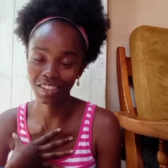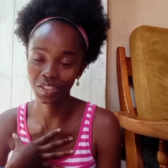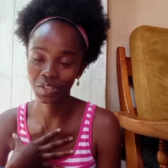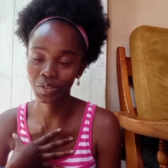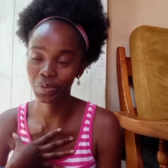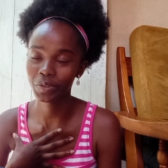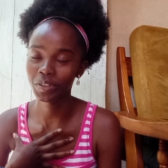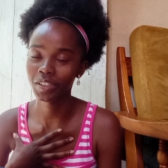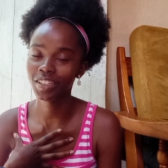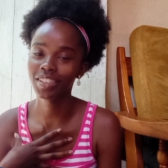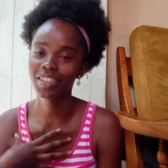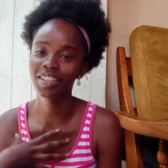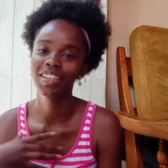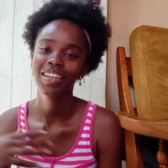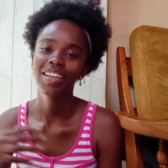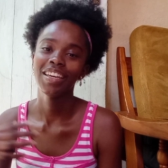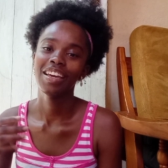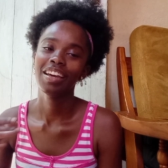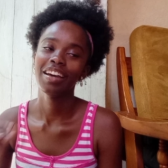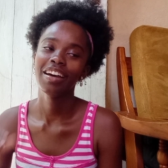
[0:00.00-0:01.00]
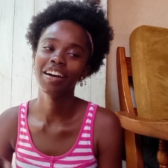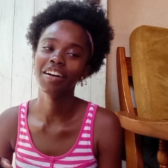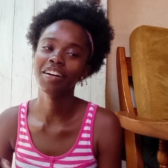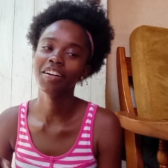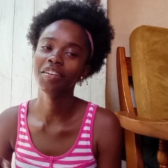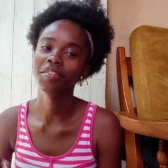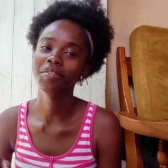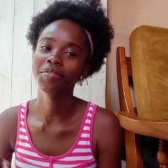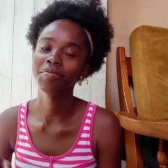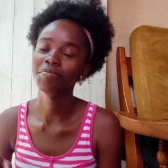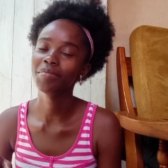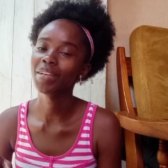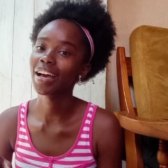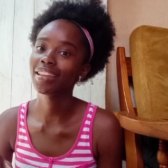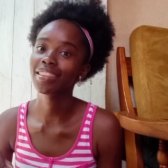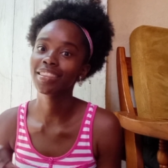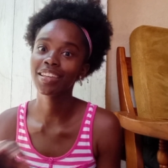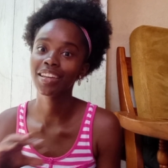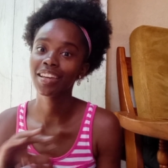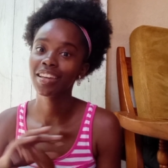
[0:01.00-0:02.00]
this one. I
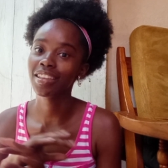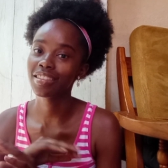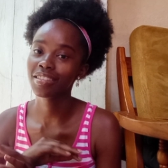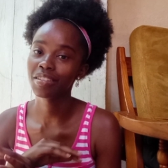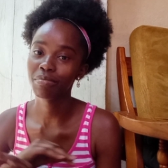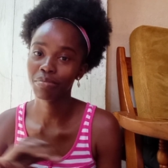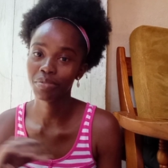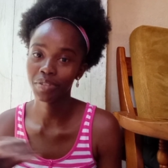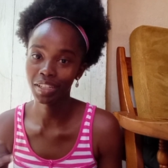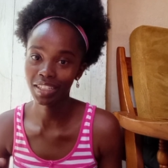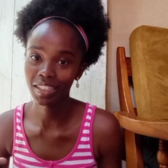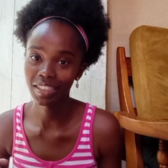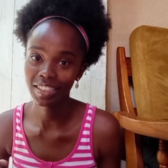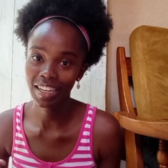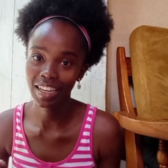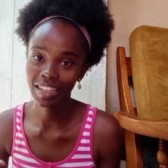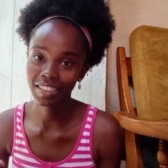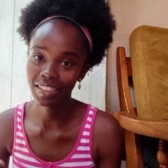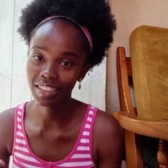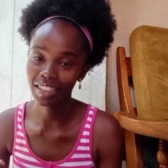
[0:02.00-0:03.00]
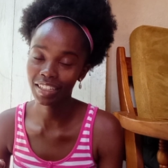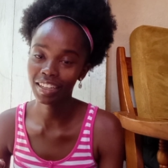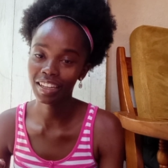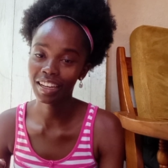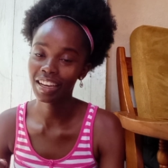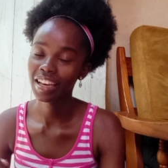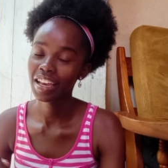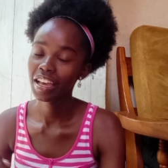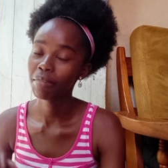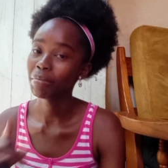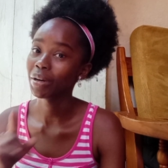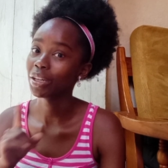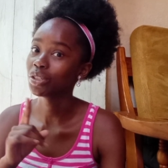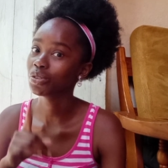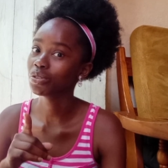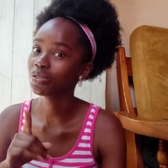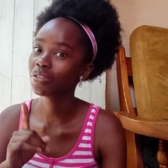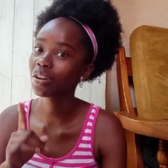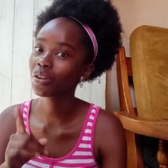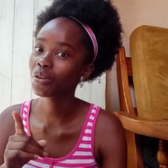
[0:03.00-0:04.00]
think it's a brilliant idea, but
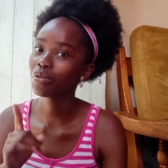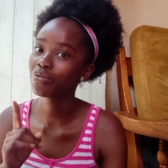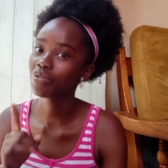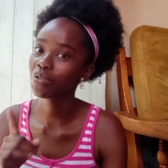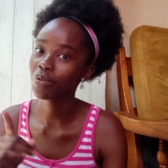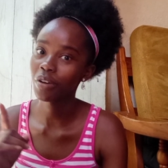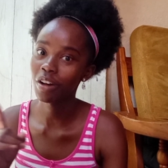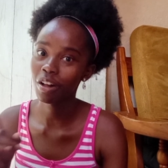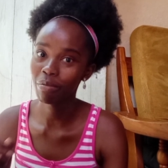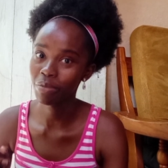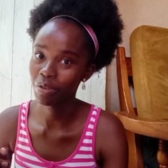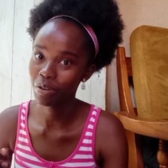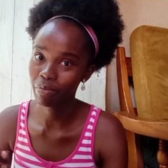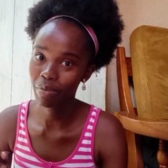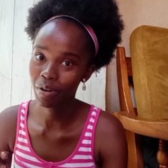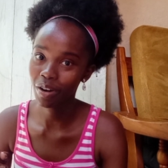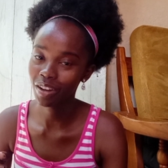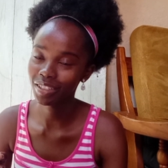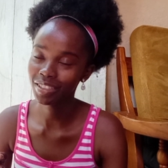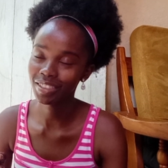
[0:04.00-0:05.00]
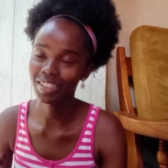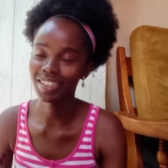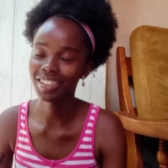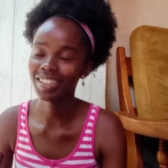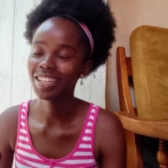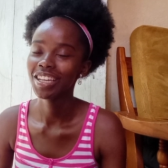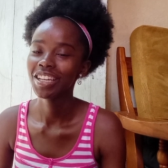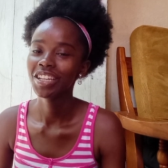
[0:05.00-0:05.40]
do not overwhelm your partner.